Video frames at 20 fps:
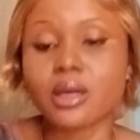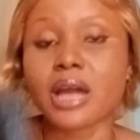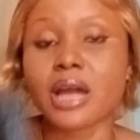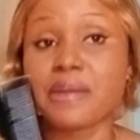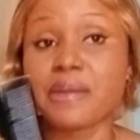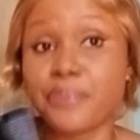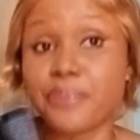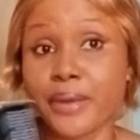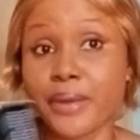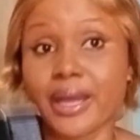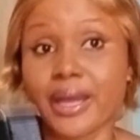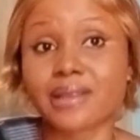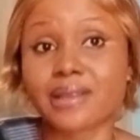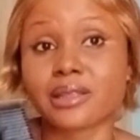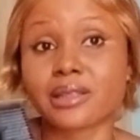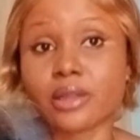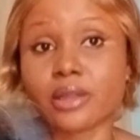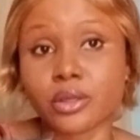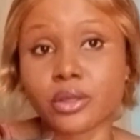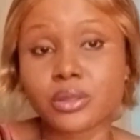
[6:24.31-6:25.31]
I break out
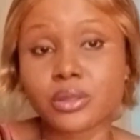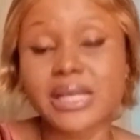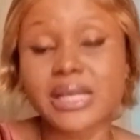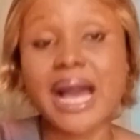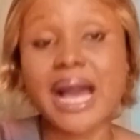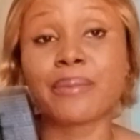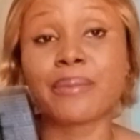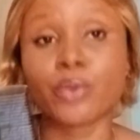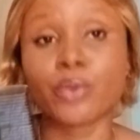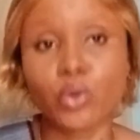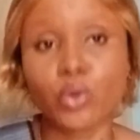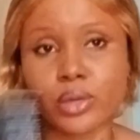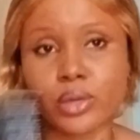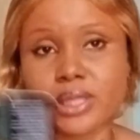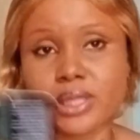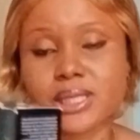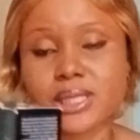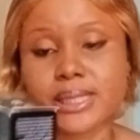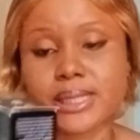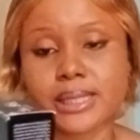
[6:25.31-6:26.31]
a lot. I'm
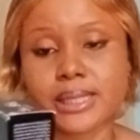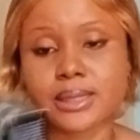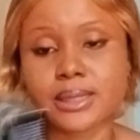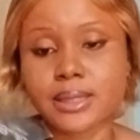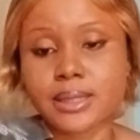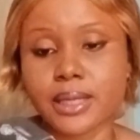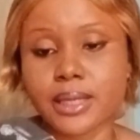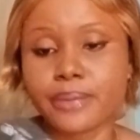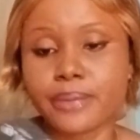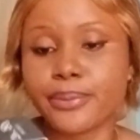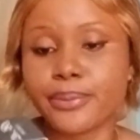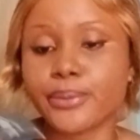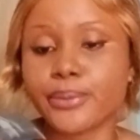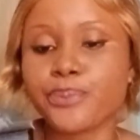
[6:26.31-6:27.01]
oily skin type,